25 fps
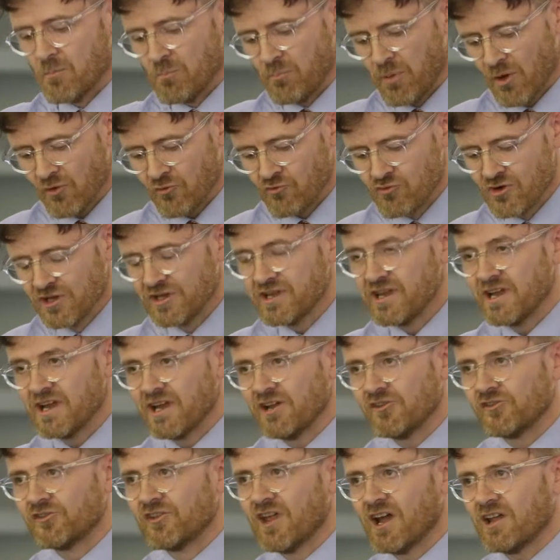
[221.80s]
But really it
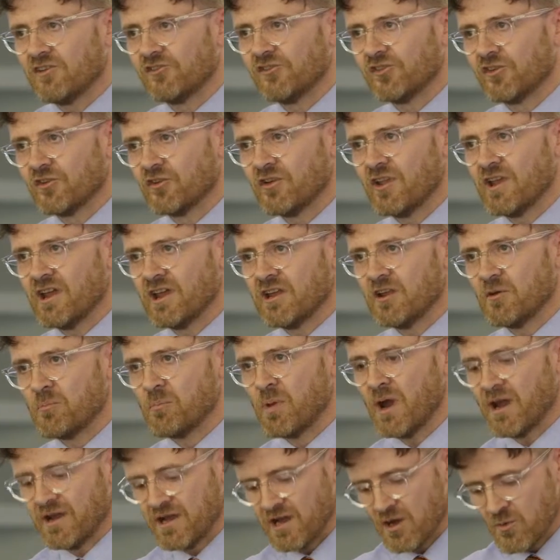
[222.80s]
is dancing on the head of a
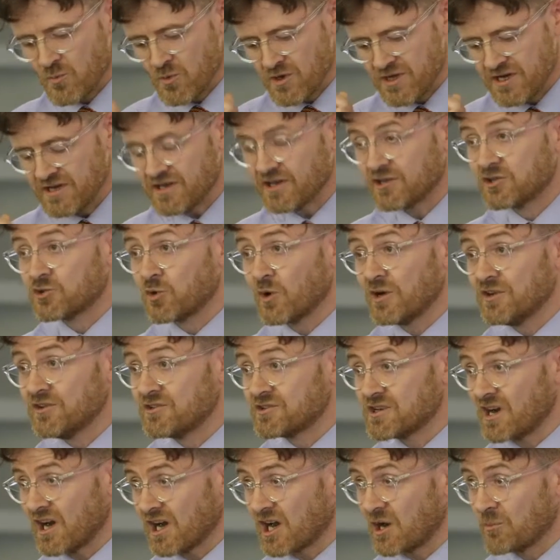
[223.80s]
pin, and we need a
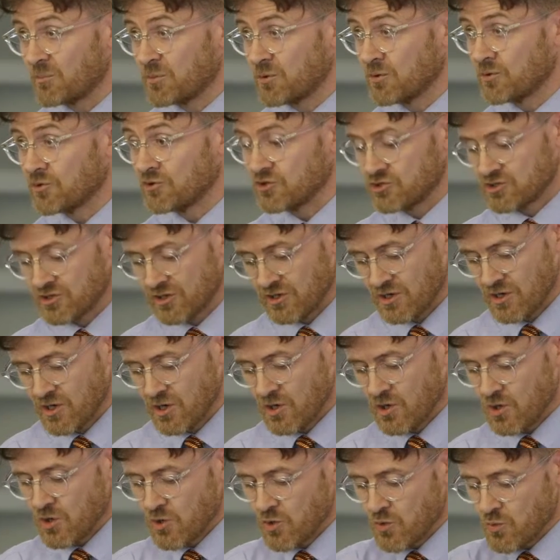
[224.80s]
twin-track approach.
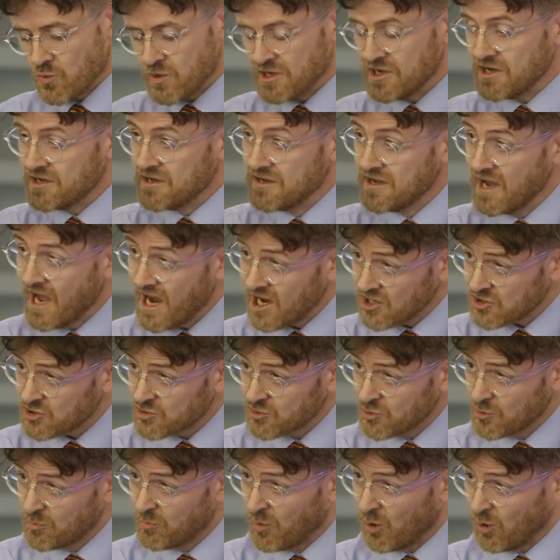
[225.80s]
We need
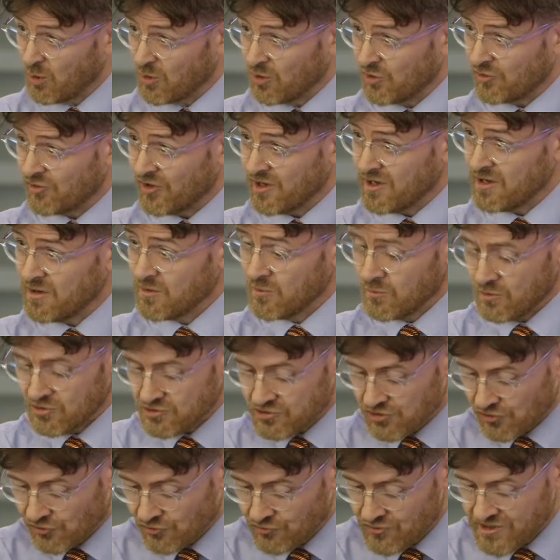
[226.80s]
national policy,
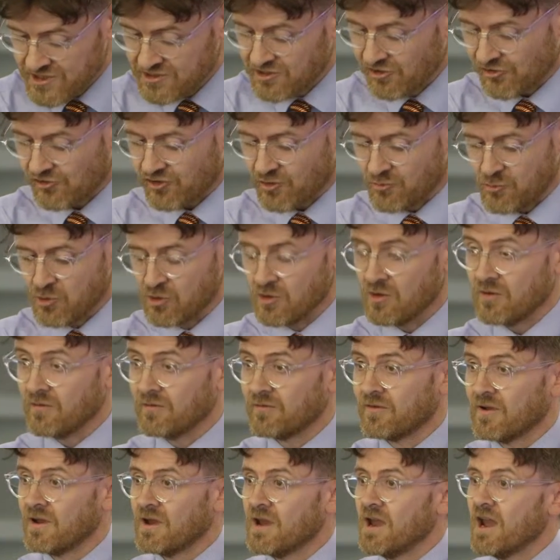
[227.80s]
which is
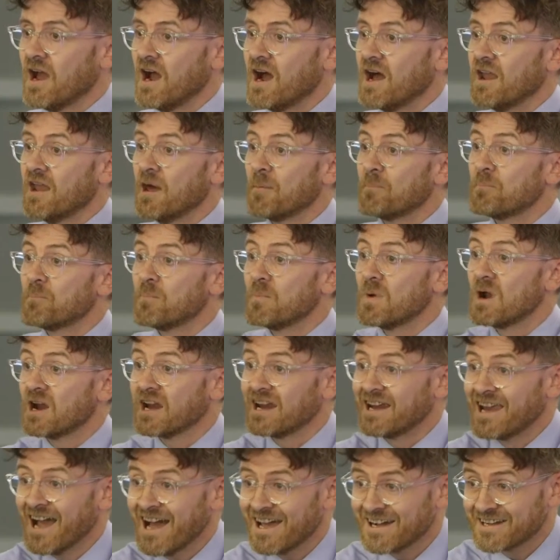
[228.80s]
redistributive and
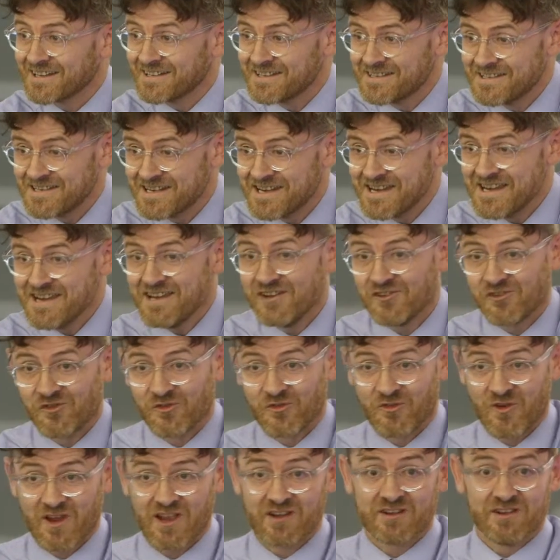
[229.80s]
guarantees
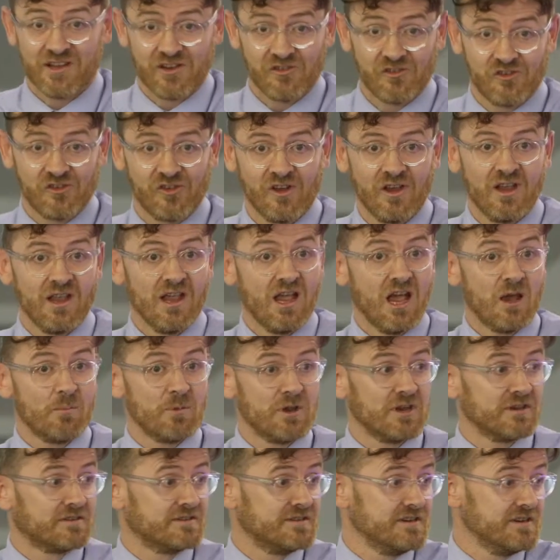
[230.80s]
fairness. I
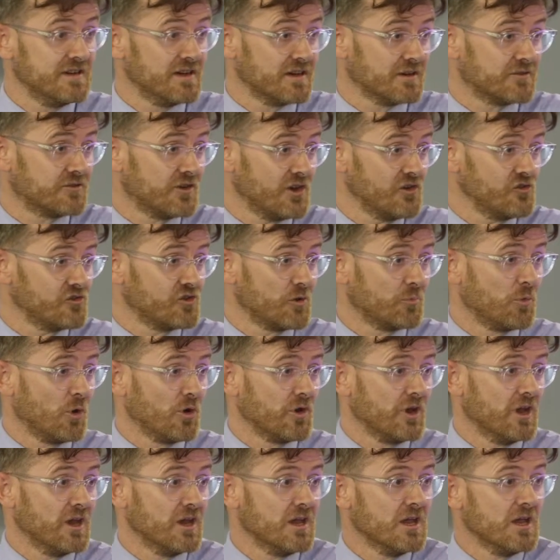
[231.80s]
mean, Atiyah touched
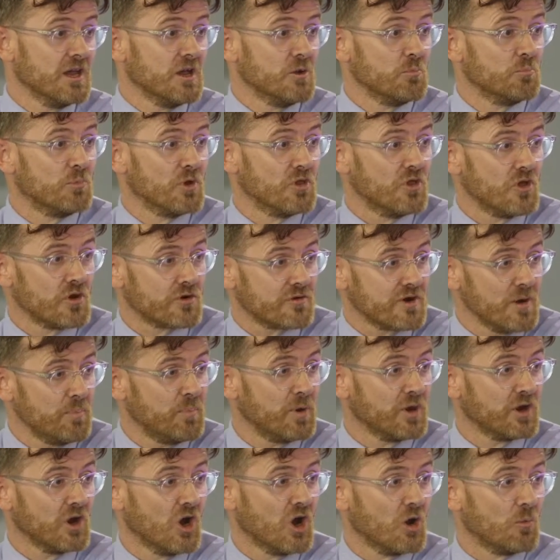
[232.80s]
upon it, but the
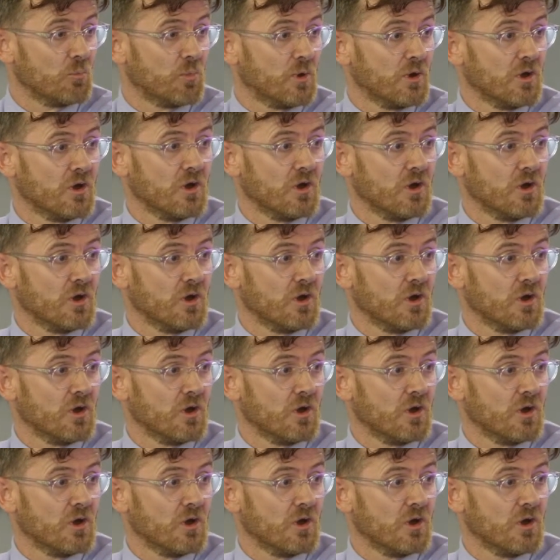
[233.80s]
ripping up